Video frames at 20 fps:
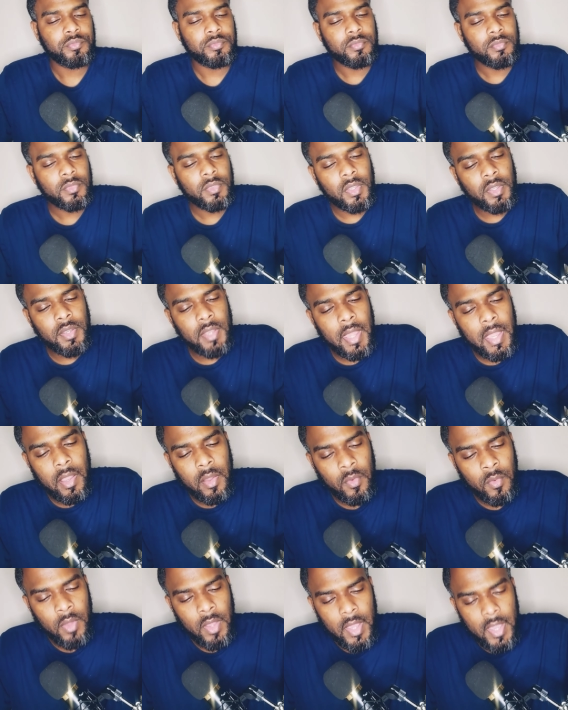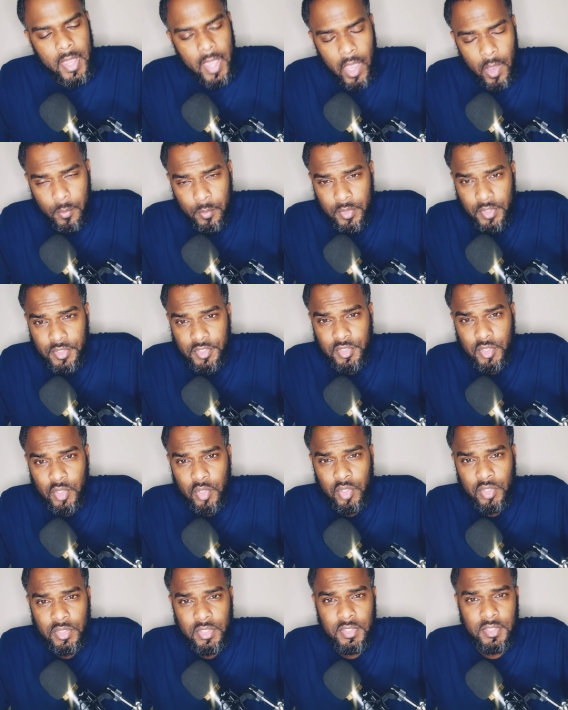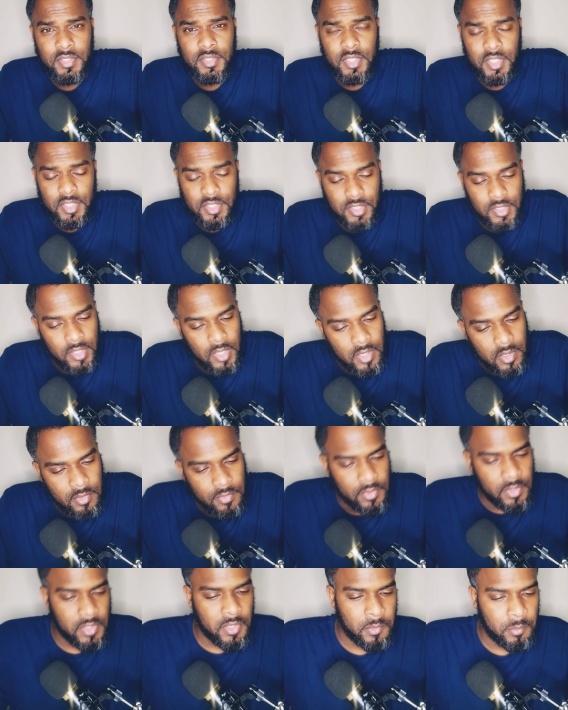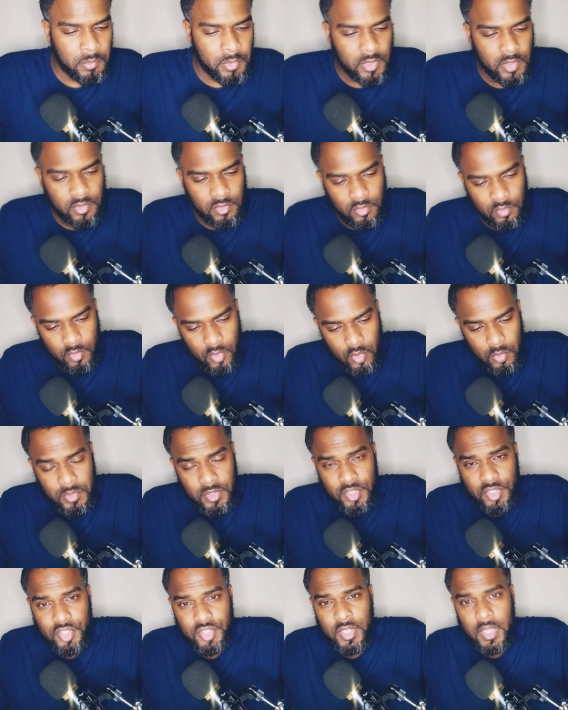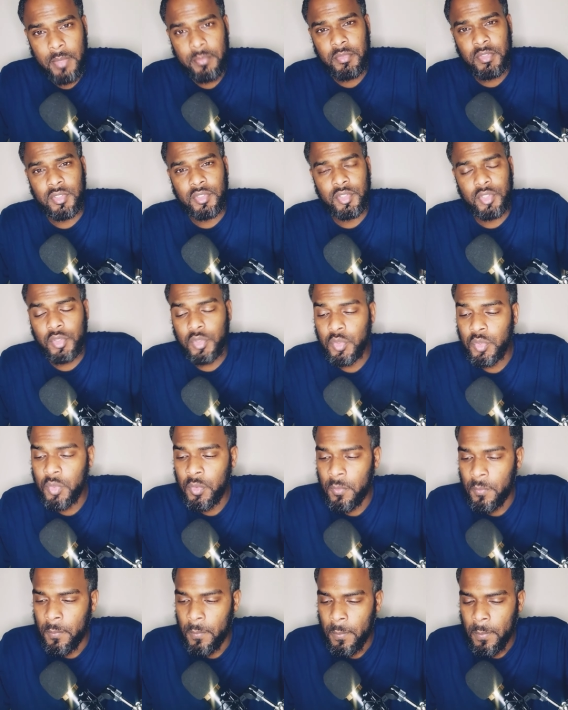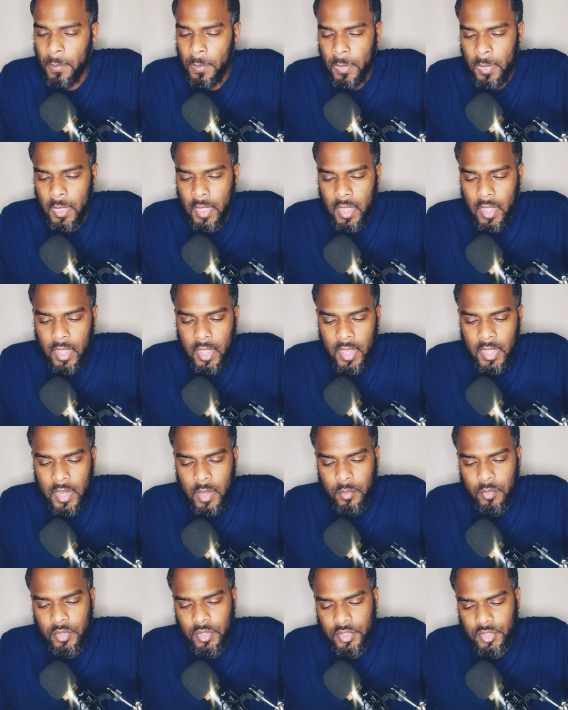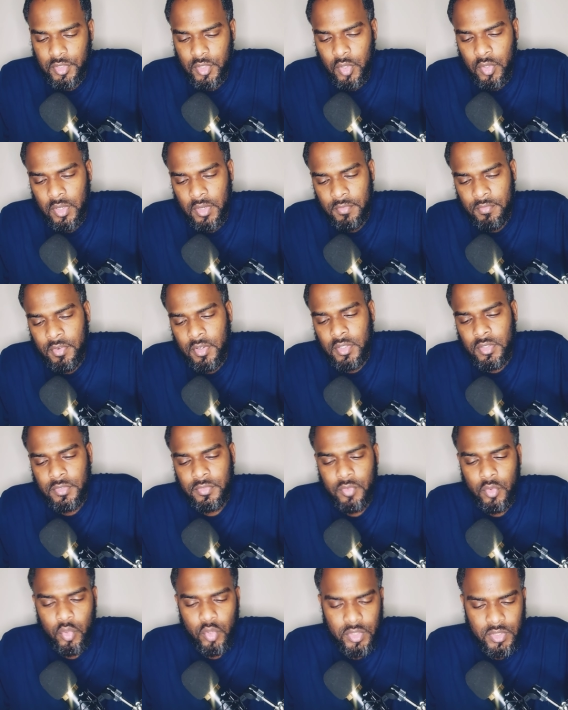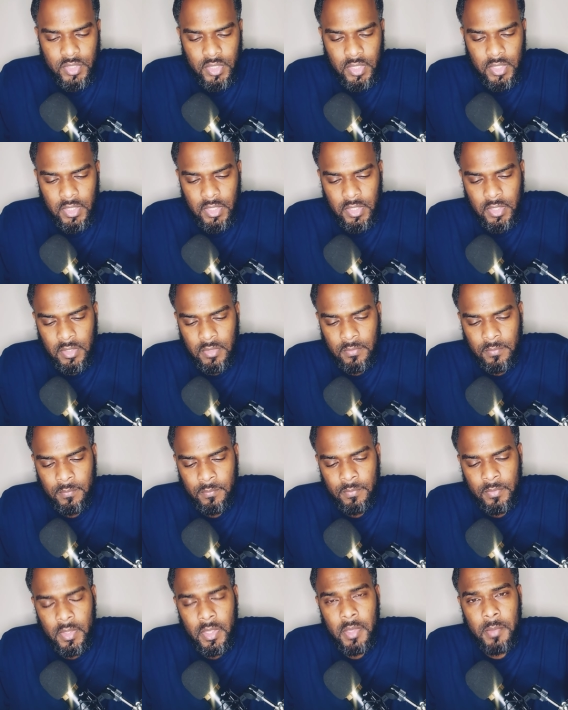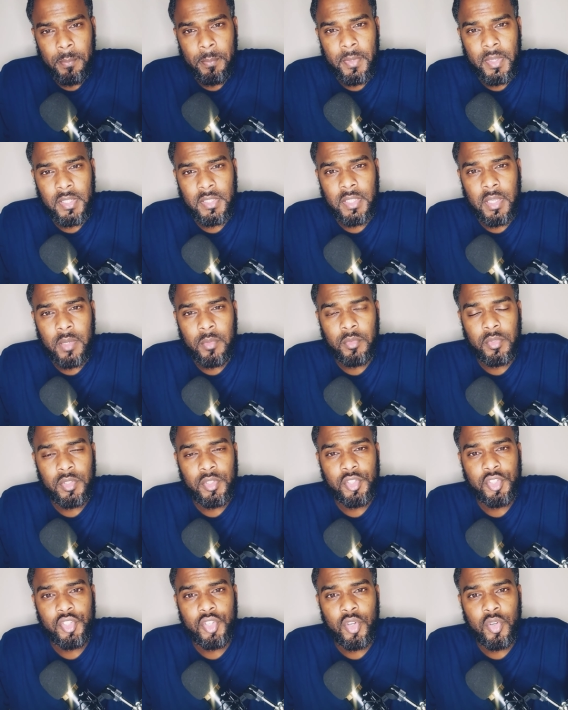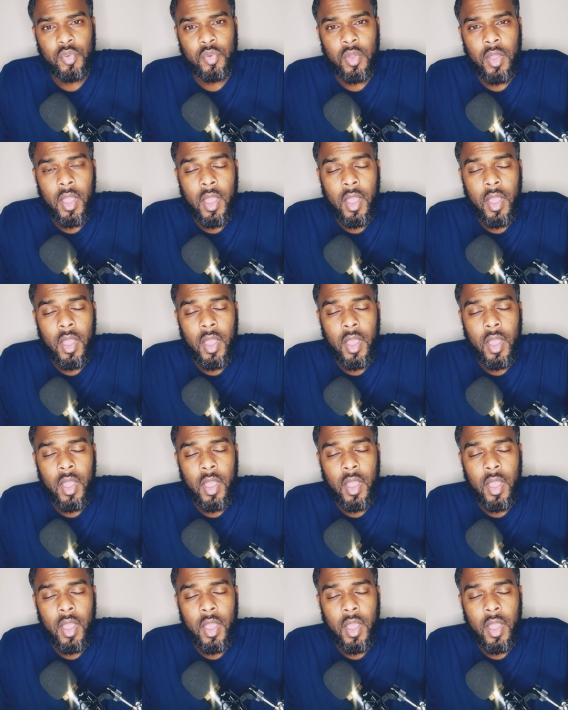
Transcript: Now, I want to start this teaching off in the book of Romans chapter 2 and I want to start at verse 14 because I want to show how